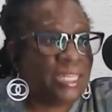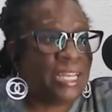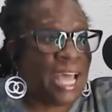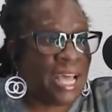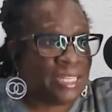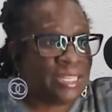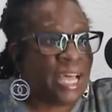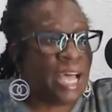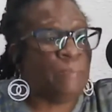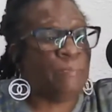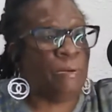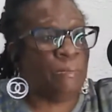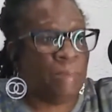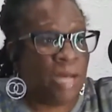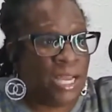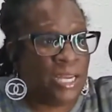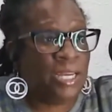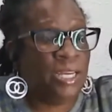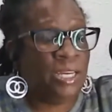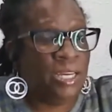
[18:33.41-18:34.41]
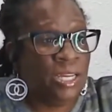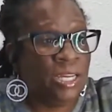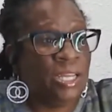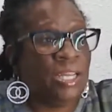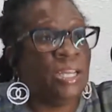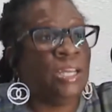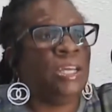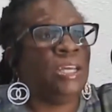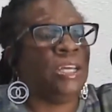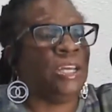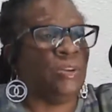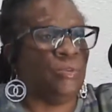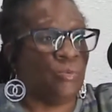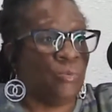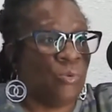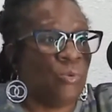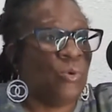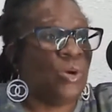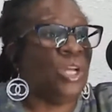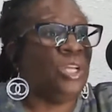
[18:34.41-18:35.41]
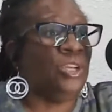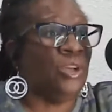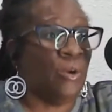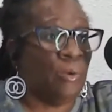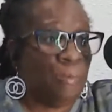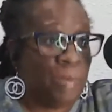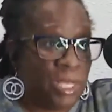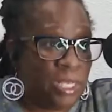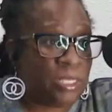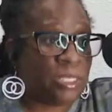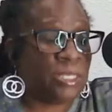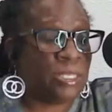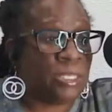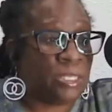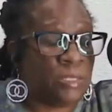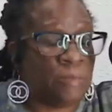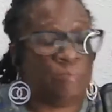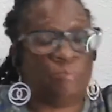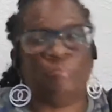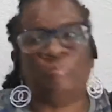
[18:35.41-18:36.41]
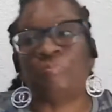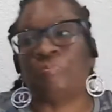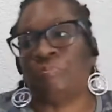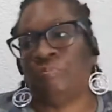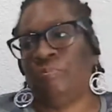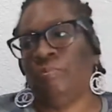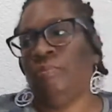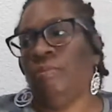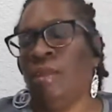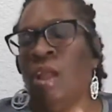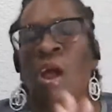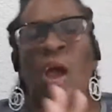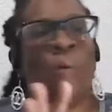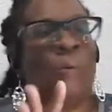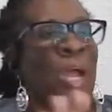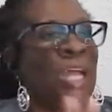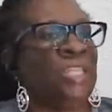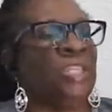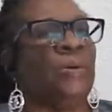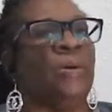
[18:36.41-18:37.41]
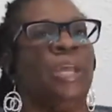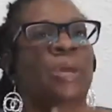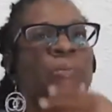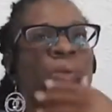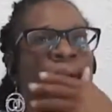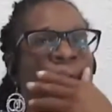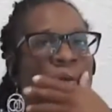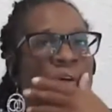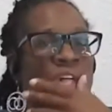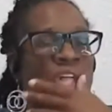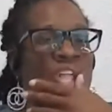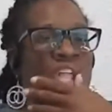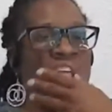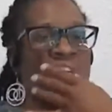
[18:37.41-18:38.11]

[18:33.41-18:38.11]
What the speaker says: that type of money can ruin your business. All right, so here we go.